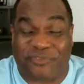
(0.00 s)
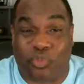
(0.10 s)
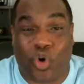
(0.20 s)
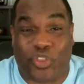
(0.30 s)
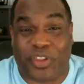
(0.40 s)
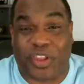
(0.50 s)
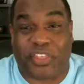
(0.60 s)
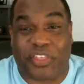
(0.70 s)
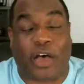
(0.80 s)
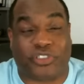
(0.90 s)
have more than
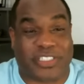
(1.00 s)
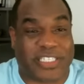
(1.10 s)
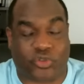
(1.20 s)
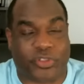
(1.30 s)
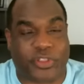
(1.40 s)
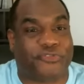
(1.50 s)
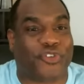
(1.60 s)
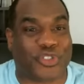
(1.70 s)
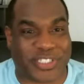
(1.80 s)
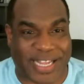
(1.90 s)
1,000 sales within the
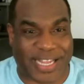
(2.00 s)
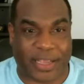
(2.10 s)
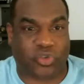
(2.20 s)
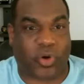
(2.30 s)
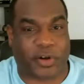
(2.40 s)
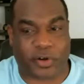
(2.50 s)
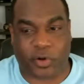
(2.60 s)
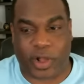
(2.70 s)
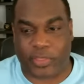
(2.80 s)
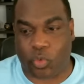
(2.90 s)
first day. So I already
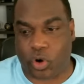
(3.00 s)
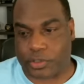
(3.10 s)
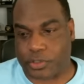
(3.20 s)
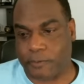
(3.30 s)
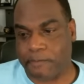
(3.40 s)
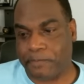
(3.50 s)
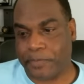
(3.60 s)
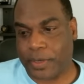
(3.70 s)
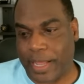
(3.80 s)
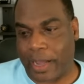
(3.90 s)
know how that works.
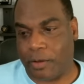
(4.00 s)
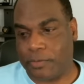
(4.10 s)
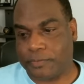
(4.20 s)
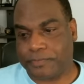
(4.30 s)
Now,